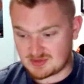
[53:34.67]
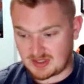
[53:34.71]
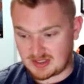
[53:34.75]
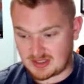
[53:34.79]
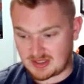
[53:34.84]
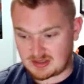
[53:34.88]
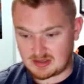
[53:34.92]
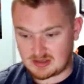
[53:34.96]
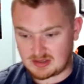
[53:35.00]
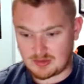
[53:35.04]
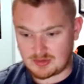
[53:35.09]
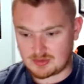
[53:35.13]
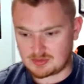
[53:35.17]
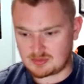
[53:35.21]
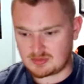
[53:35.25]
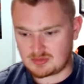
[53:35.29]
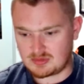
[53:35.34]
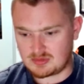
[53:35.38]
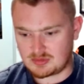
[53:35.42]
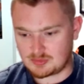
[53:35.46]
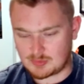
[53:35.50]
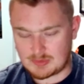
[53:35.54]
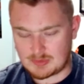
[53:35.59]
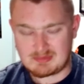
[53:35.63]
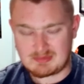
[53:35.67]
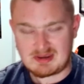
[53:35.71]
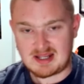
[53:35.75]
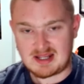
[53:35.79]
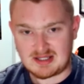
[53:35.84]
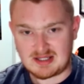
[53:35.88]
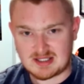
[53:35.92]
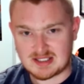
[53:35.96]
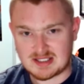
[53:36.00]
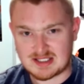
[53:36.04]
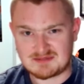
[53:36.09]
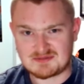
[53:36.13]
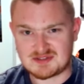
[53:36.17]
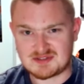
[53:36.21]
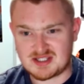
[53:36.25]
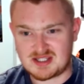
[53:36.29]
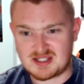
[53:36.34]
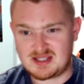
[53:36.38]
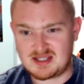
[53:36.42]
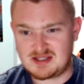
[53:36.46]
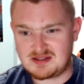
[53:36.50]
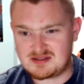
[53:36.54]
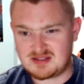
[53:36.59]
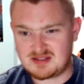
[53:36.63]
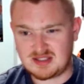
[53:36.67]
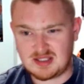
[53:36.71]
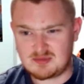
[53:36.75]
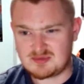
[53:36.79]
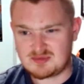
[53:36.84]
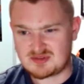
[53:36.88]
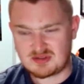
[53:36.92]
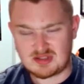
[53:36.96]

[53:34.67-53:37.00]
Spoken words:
like, the remaining NFC East teams